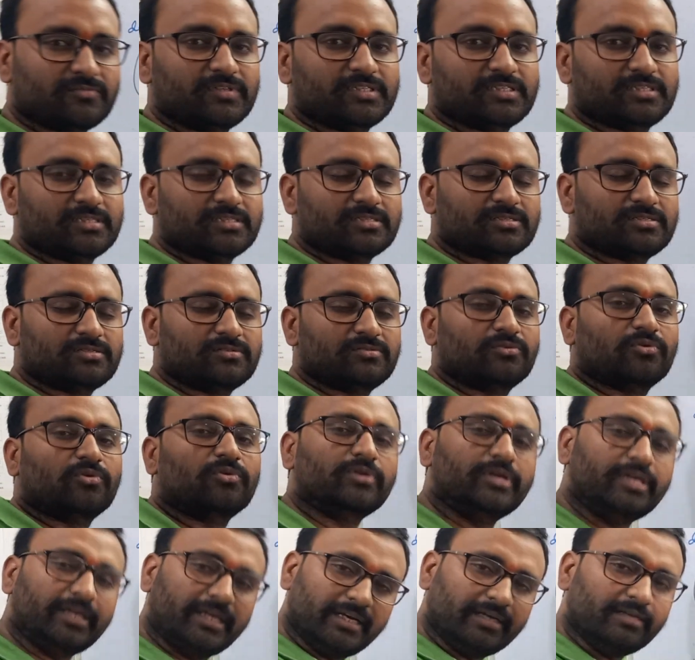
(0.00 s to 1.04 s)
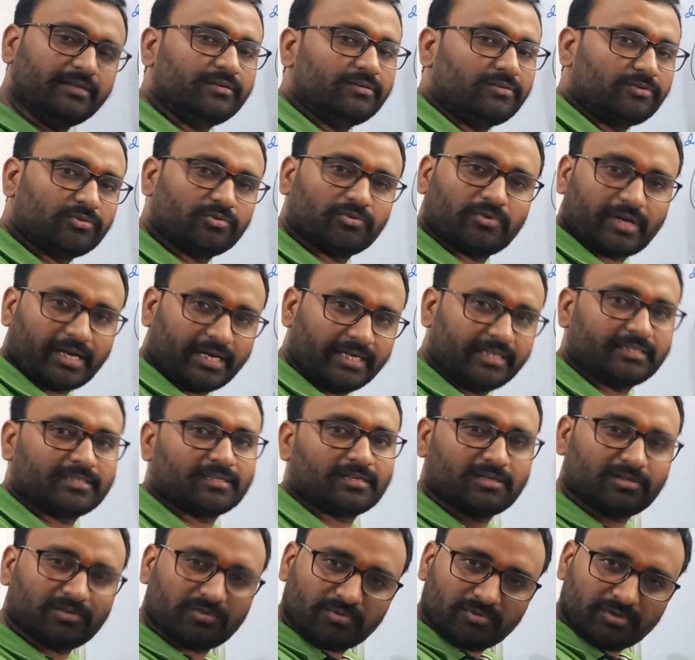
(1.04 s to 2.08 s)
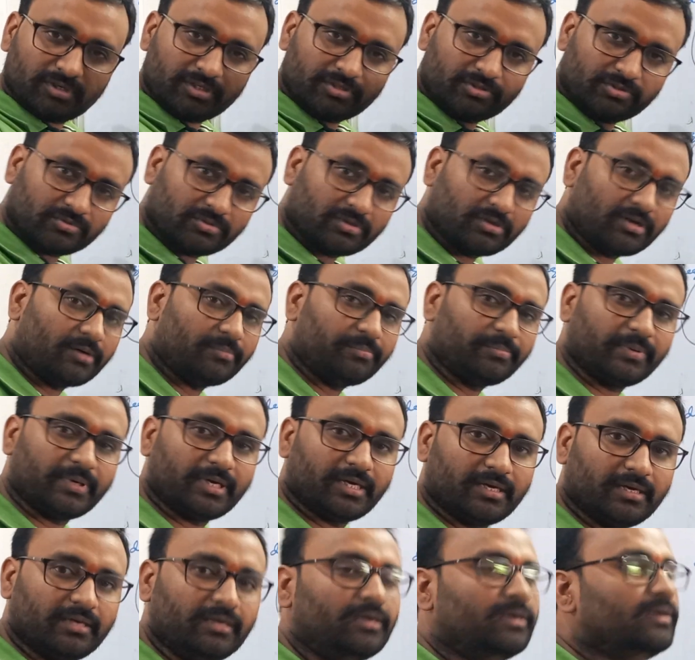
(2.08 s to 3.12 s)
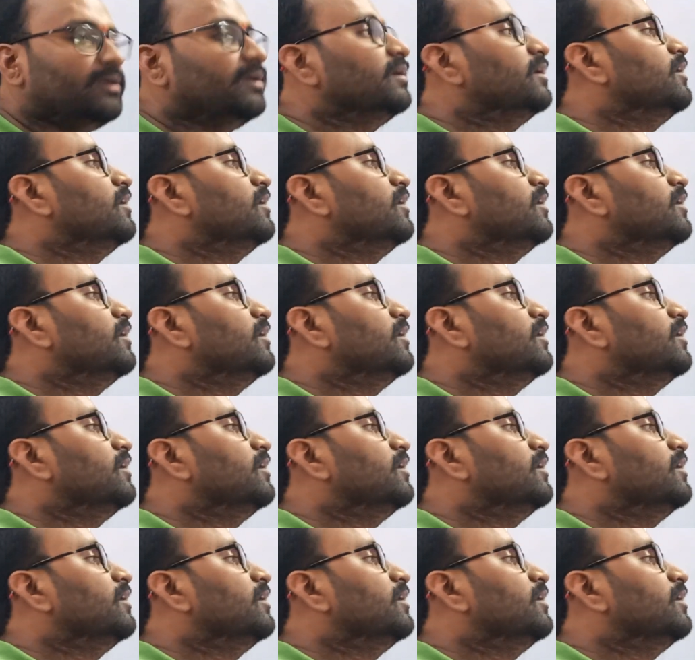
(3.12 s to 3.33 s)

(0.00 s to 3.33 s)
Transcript: which is no need to write or no need to copy,